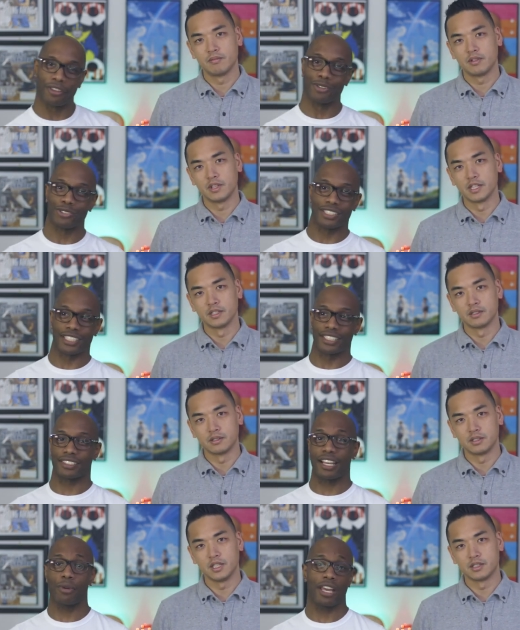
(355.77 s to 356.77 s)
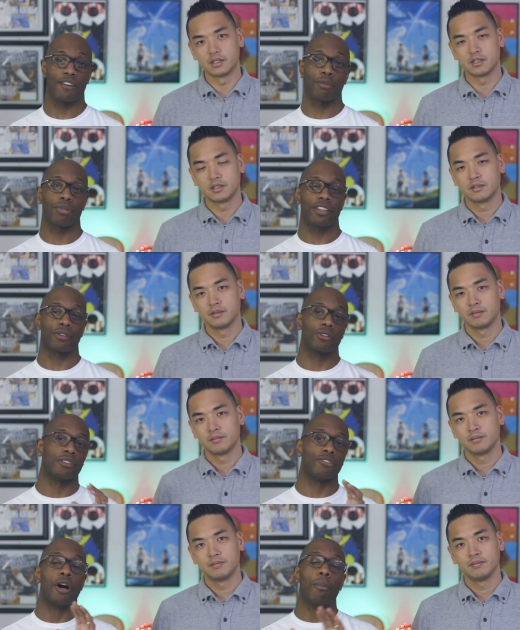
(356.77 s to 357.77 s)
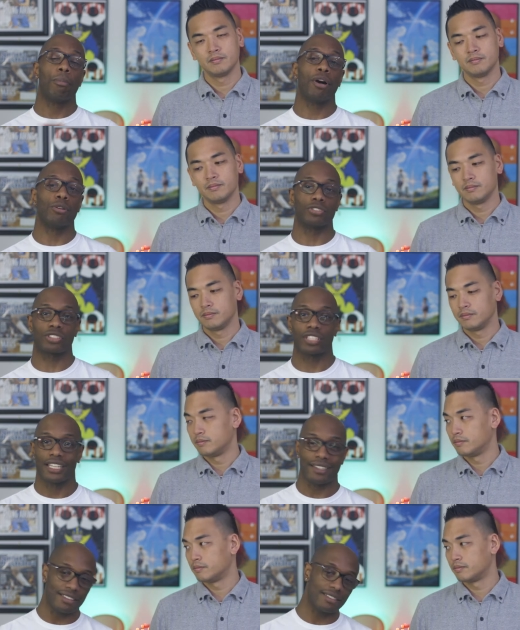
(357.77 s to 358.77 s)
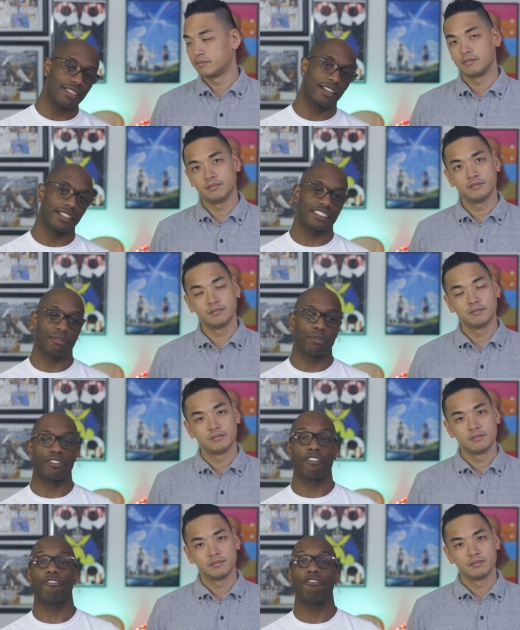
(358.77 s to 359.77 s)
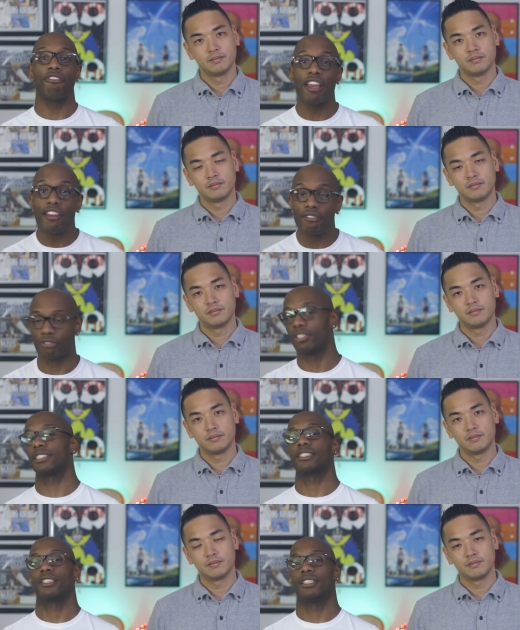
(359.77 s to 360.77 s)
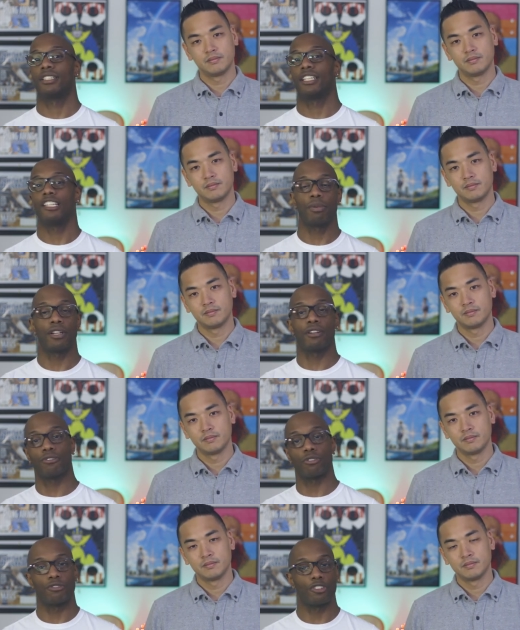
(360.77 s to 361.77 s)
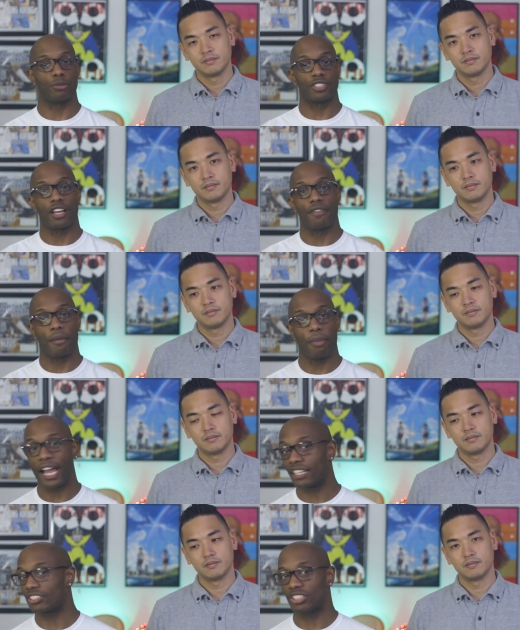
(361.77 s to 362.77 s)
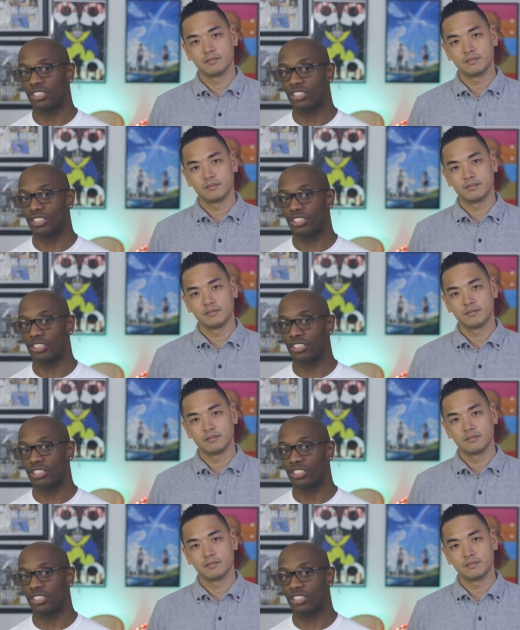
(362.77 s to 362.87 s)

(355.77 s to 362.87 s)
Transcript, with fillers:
Speaker 1: those things. Things, And we have a plethora of posts detailing some of our favorite independent and foreign films of the past